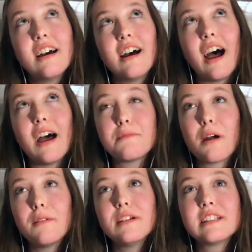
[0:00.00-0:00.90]
I'd
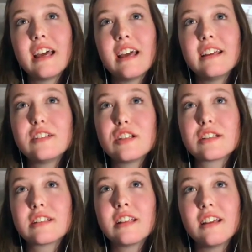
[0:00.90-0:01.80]
probably say
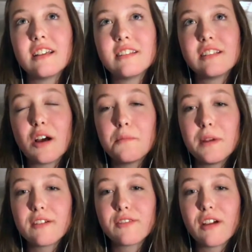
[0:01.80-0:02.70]
just don't
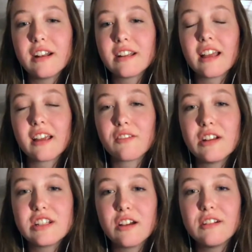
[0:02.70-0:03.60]
be afraid to like
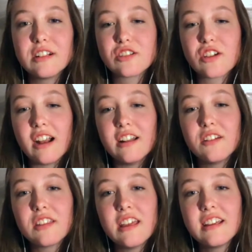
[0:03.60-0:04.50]
reach out and try new
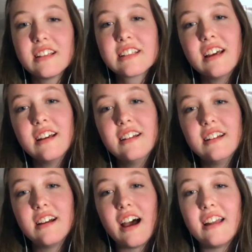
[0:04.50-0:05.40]
things.
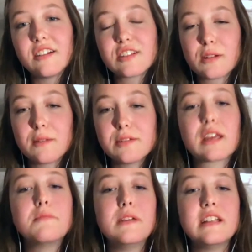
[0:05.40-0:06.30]
I know sometimes it
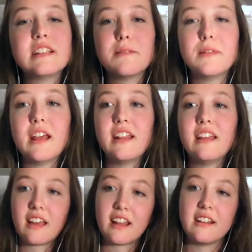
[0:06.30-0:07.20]
can be
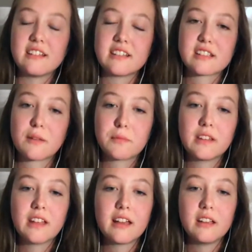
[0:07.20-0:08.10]
intimidating getting into
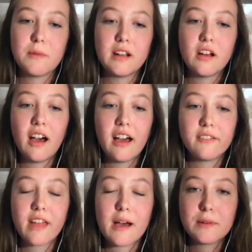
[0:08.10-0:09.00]
something that you might not
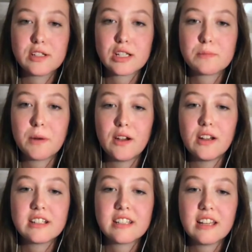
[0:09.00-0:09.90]
have that much
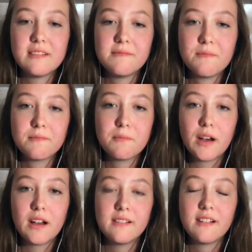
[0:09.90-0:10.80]
experience in,
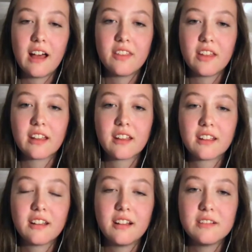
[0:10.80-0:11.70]
but I think
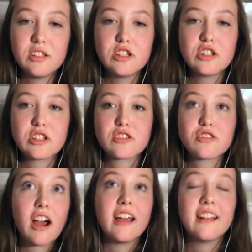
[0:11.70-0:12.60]
you should just
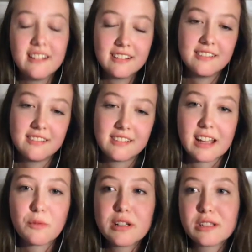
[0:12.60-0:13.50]
try it.
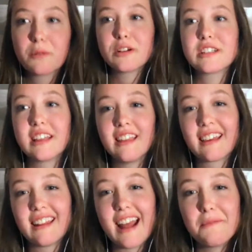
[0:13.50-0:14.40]
Like, what's the worst thing that
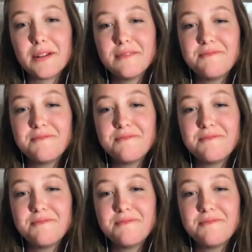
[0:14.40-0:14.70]
can happen?